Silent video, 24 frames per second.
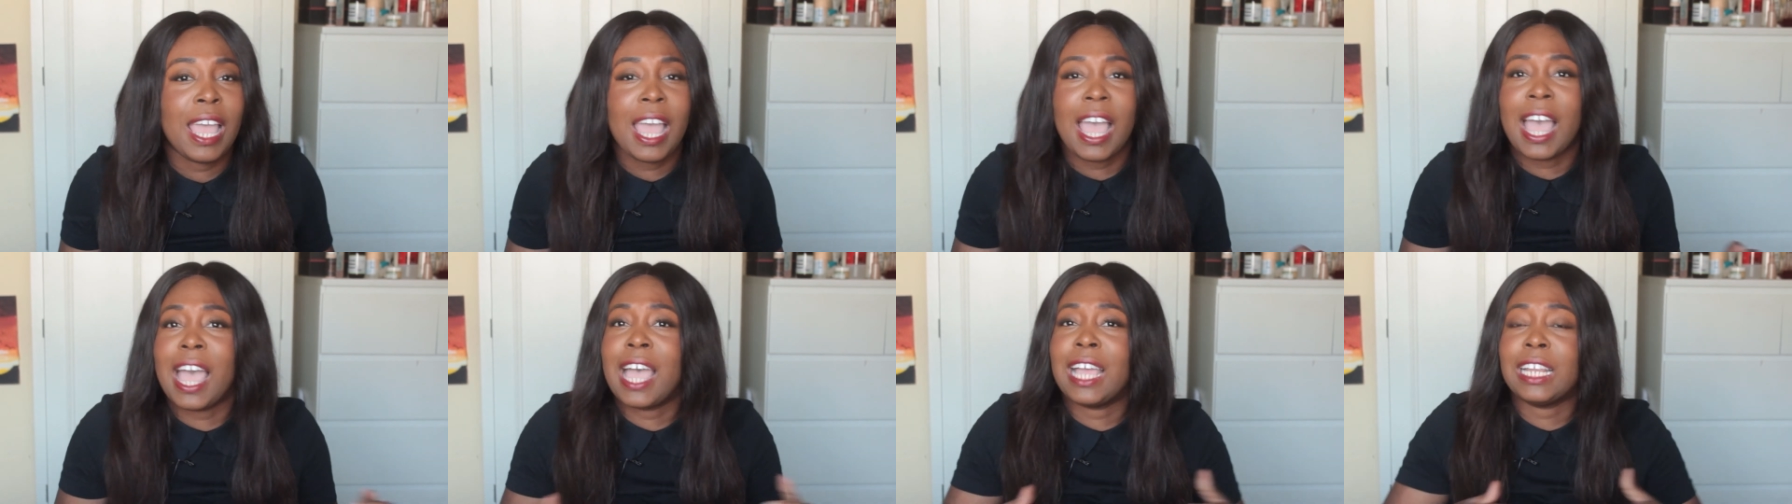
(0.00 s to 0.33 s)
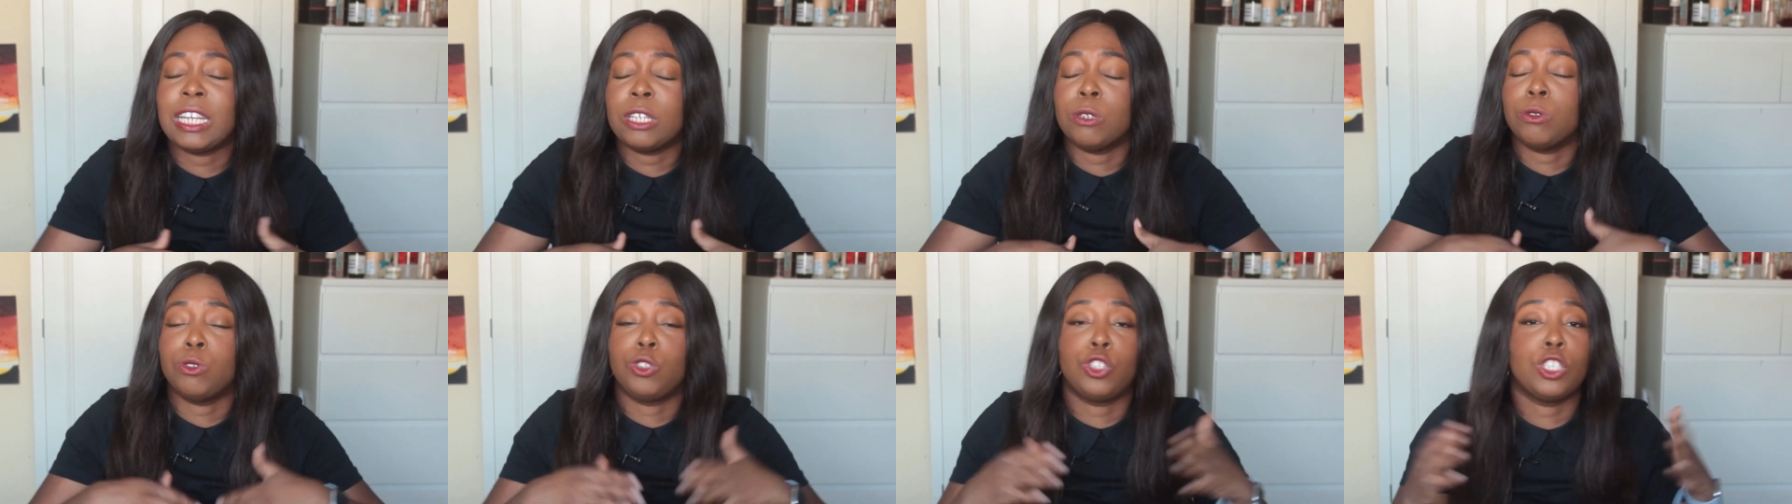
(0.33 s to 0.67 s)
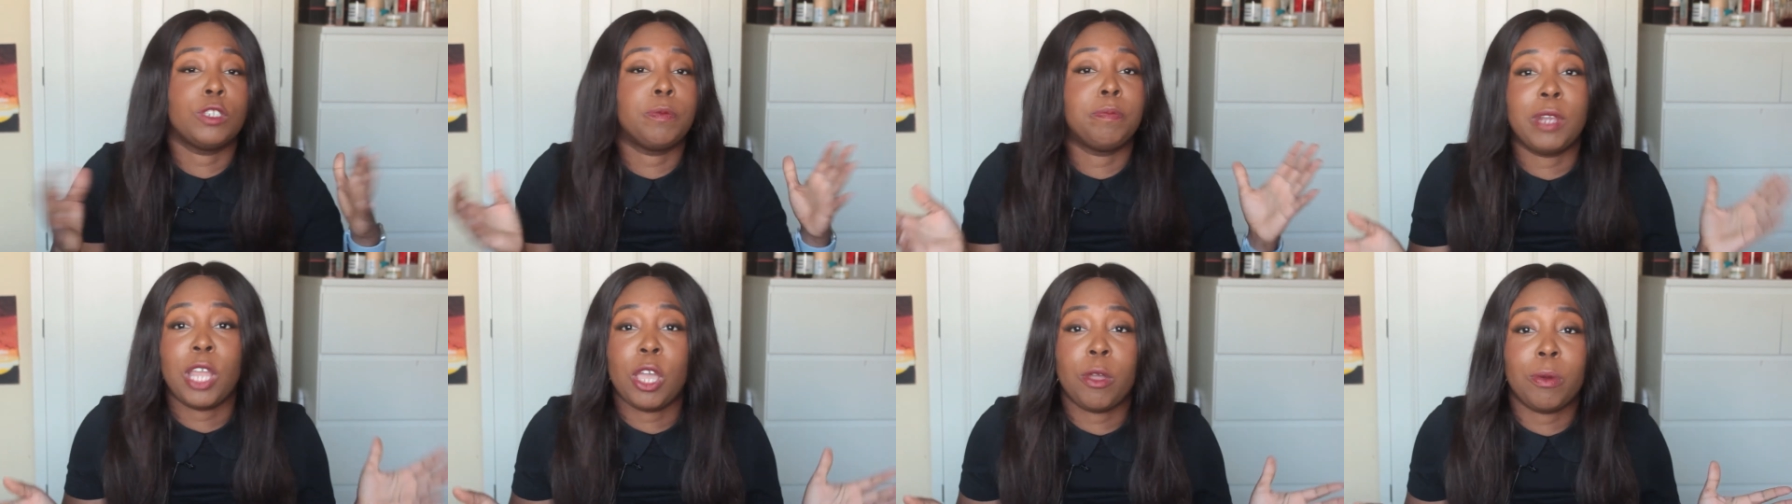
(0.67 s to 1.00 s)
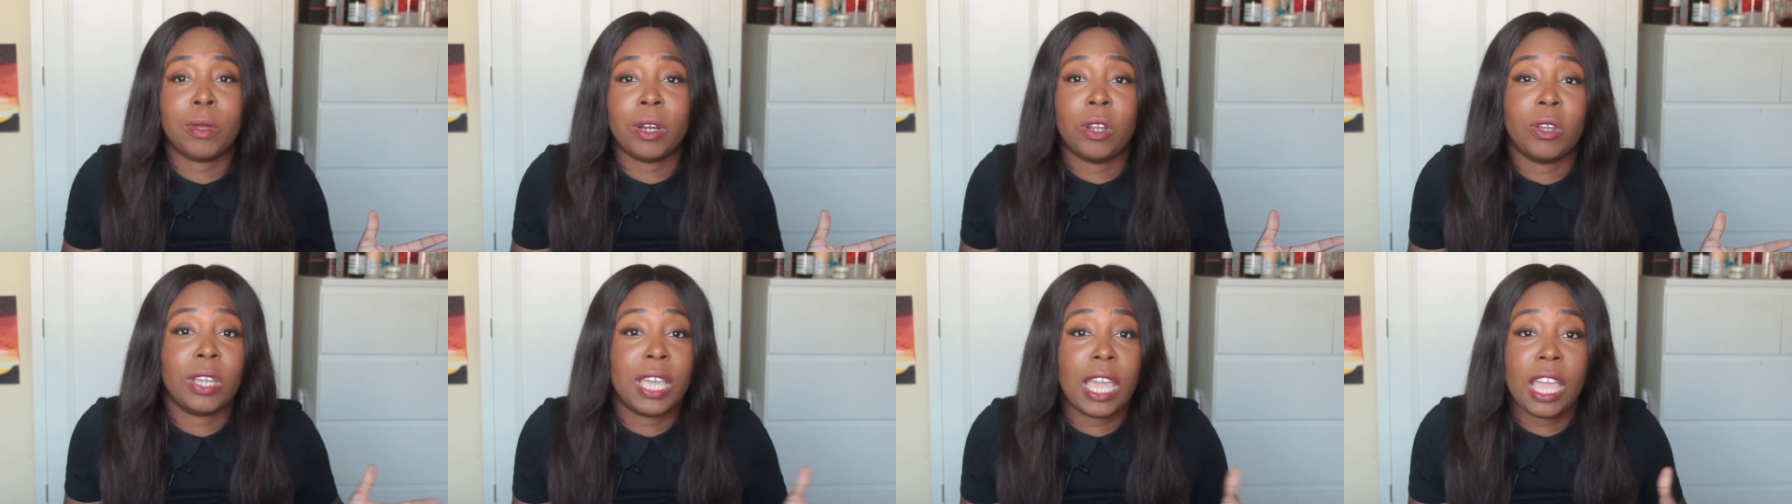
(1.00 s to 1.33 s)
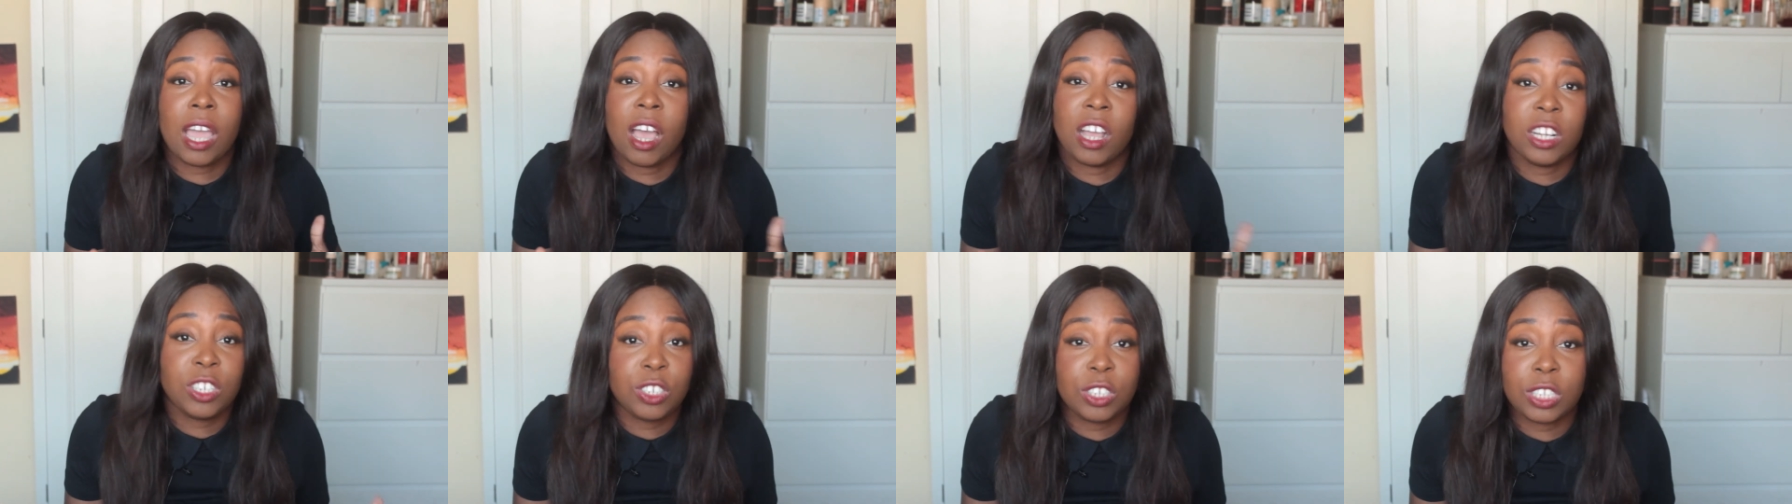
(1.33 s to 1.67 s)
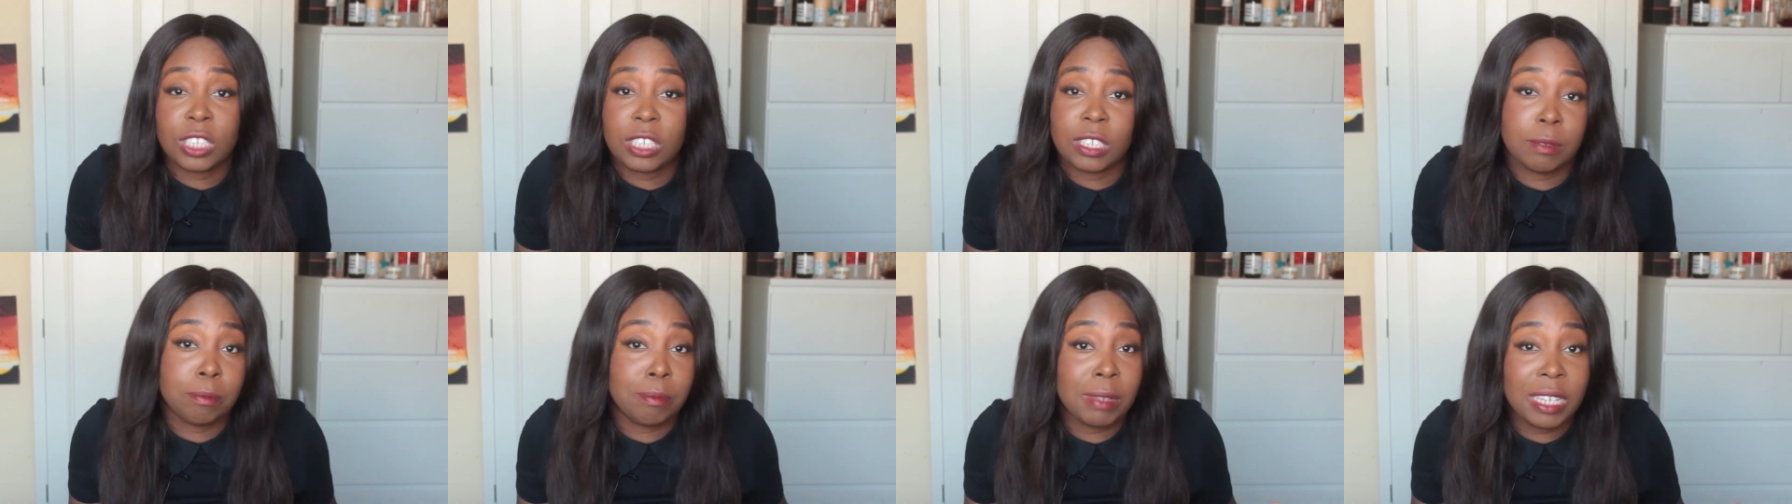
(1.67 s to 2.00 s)
and it'll just blow and I'll get
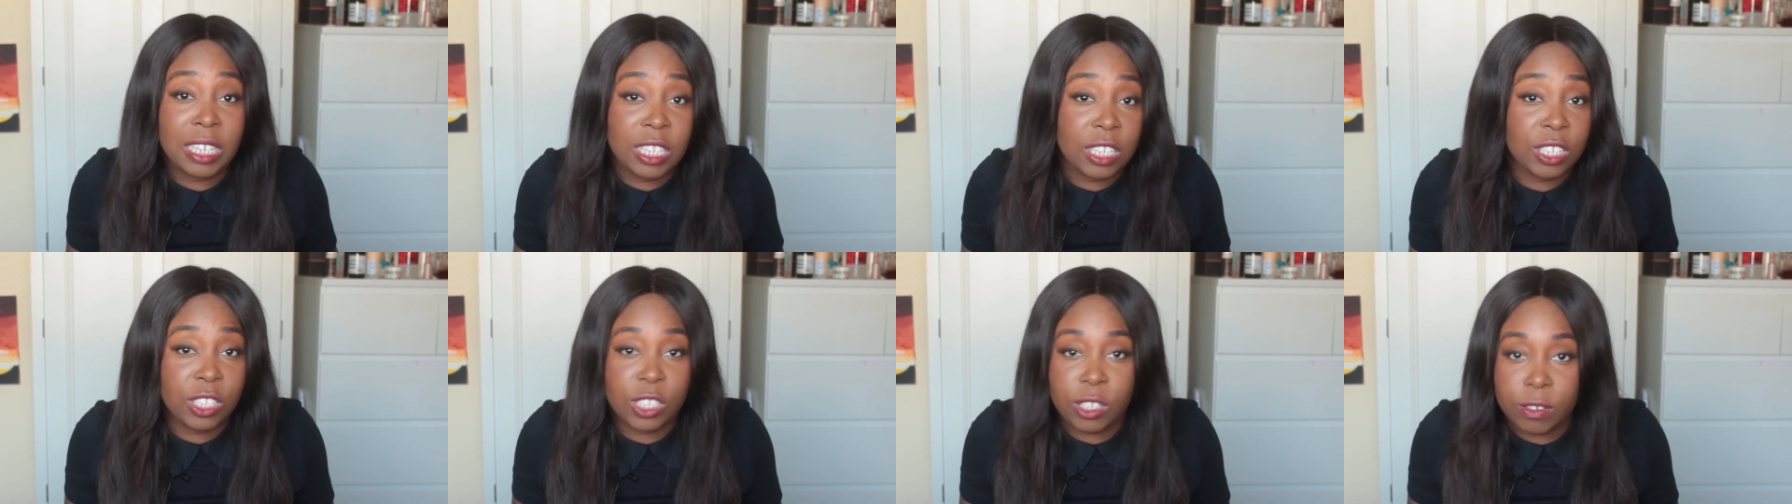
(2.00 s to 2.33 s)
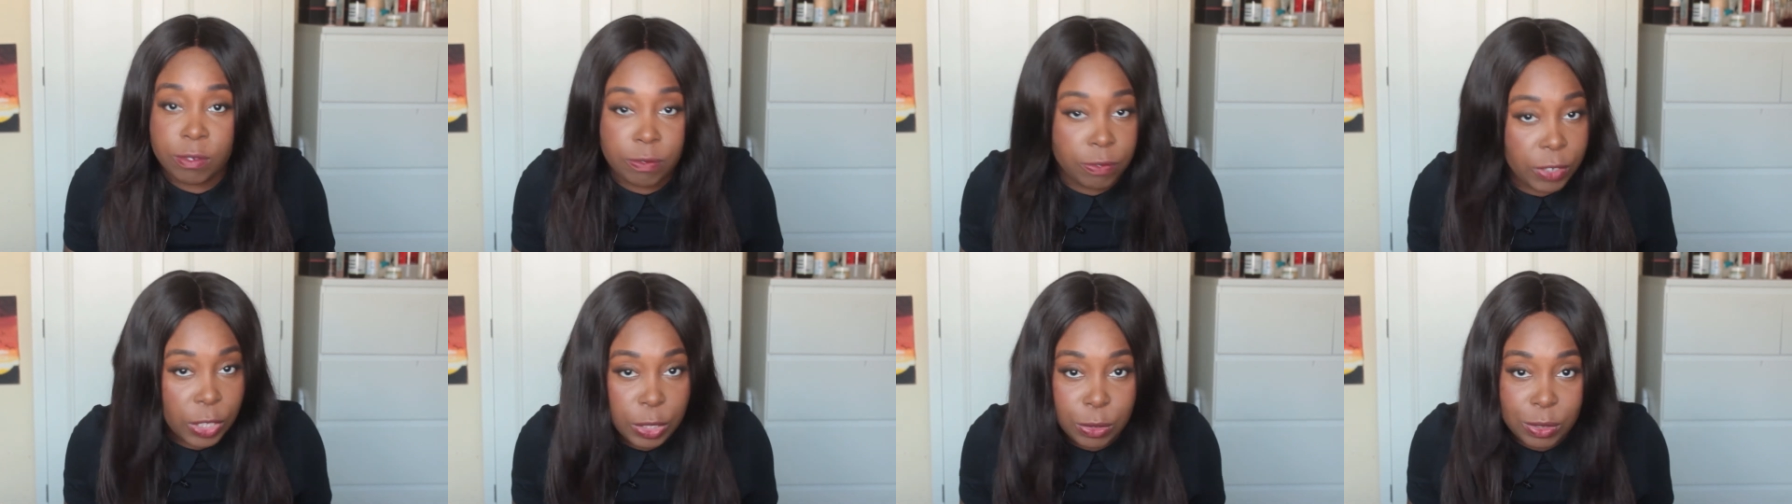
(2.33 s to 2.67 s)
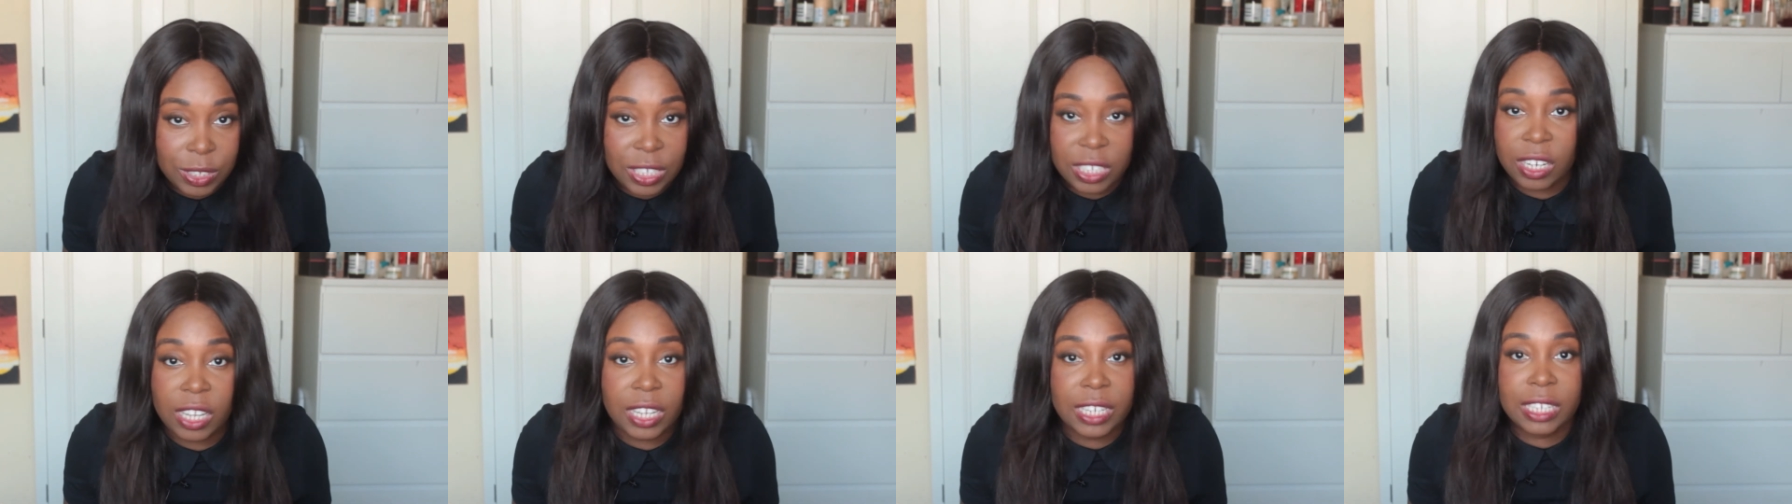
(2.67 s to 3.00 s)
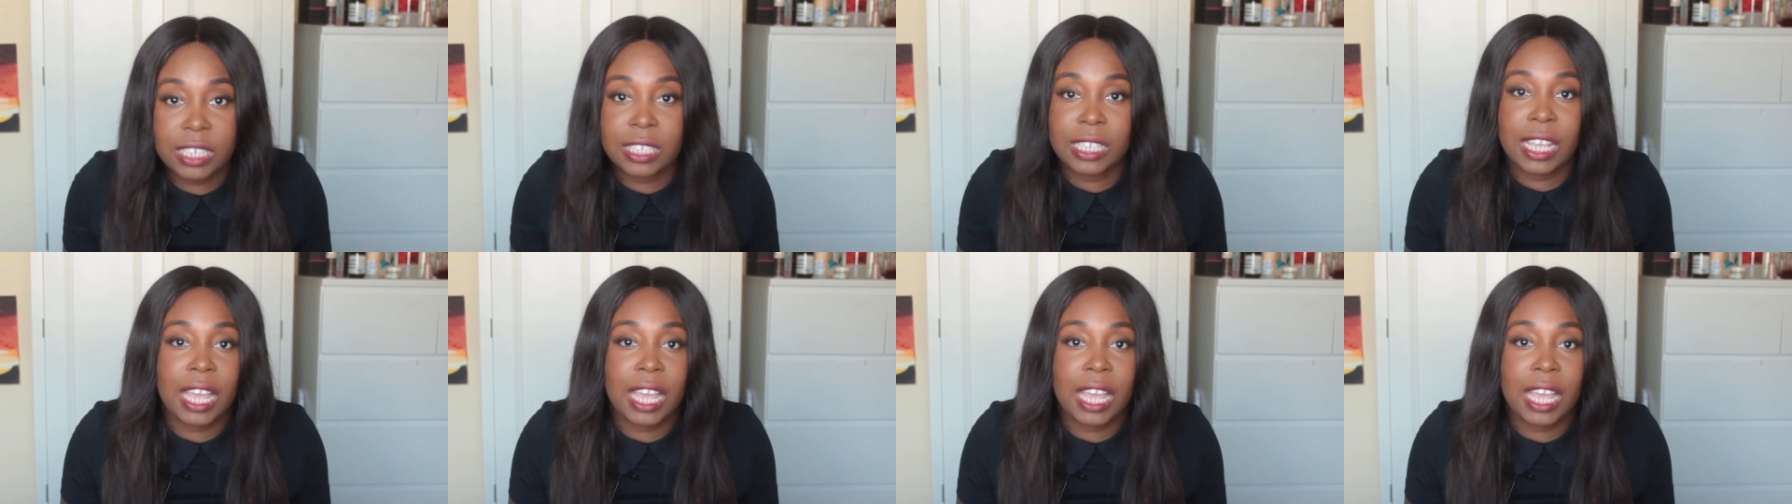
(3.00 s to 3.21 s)
hundreds and millions of views and likes,